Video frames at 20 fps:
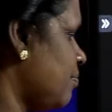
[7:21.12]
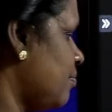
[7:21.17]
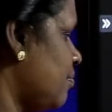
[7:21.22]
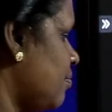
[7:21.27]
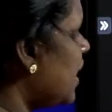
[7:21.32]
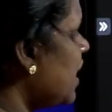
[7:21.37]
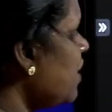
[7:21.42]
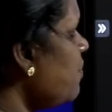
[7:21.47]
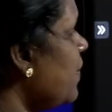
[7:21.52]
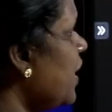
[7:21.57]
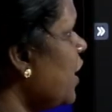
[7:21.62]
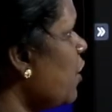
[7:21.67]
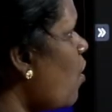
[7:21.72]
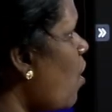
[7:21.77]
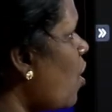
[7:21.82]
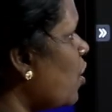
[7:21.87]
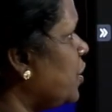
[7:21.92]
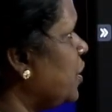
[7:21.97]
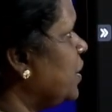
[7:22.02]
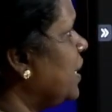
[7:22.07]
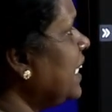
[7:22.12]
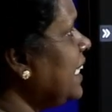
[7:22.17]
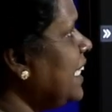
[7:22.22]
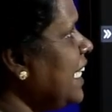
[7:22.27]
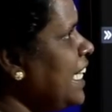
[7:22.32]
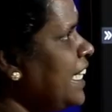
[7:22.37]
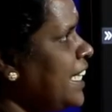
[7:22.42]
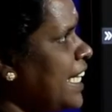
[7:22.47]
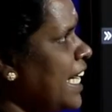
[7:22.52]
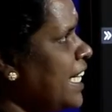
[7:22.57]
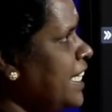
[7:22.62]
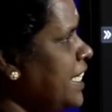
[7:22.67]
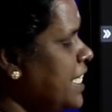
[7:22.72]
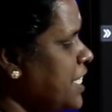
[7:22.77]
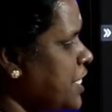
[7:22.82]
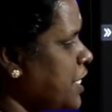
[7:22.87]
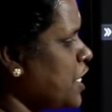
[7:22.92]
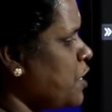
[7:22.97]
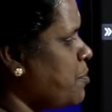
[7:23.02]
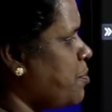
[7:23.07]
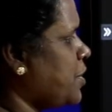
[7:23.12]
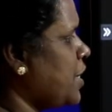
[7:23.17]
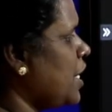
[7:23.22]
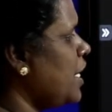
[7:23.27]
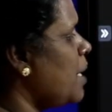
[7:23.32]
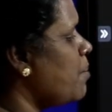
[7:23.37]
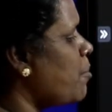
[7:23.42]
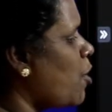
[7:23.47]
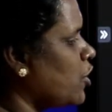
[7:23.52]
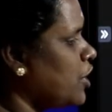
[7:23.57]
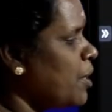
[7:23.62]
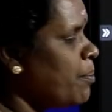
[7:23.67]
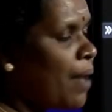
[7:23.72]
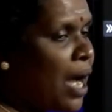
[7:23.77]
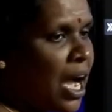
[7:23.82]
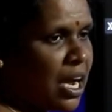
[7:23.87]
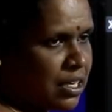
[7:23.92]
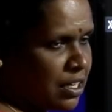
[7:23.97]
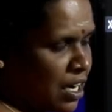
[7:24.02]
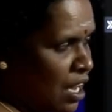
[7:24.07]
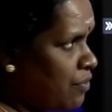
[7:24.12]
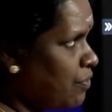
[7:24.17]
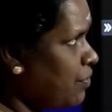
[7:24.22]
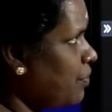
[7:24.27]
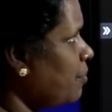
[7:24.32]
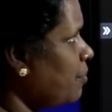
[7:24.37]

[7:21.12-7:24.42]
Then we go to the detailed description about the bar graph.